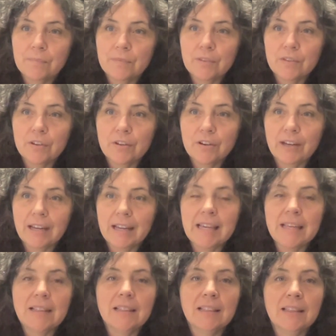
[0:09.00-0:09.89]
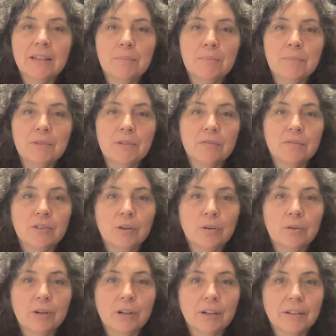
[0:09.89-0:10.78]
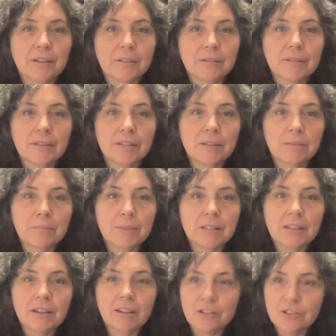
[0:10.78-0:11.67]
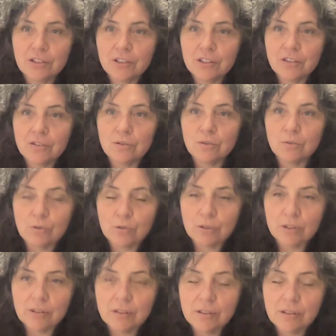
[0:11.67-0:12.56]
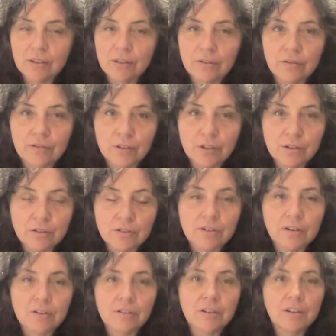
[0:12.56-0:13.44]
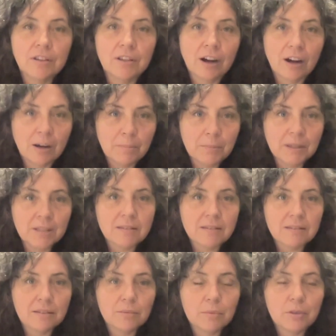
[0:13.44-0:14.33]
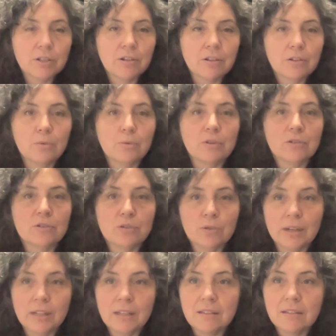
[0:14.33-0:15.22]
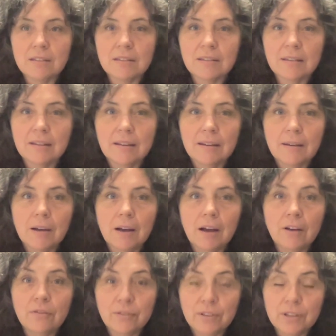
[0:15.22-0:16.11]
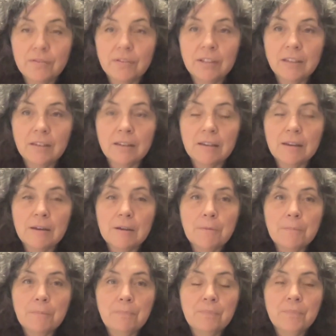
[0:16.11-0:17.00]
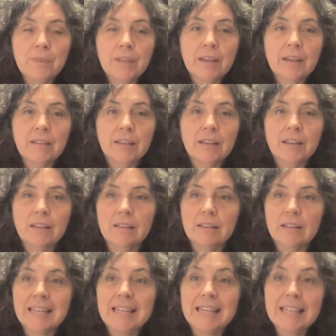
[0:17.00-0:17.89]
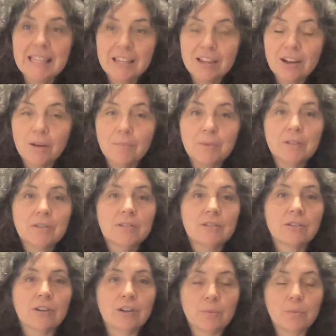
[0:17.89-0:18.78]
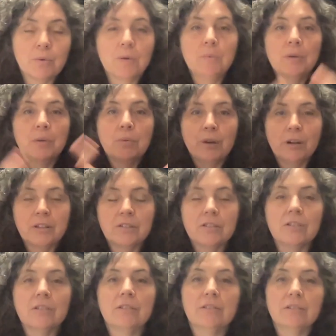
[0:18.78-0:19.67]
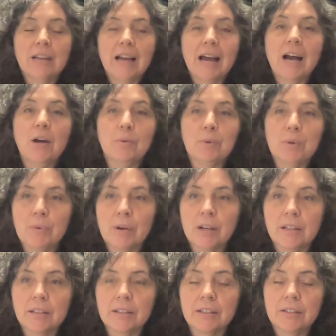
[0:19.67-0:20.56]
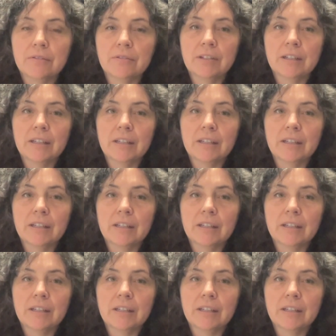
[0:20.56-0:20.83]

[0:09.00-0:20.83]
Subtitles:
There are 8 limbs of yoga in Patanjali Sutras, and the first are the yamas, which are the restraints of living, and then the niyamas are how we want to live.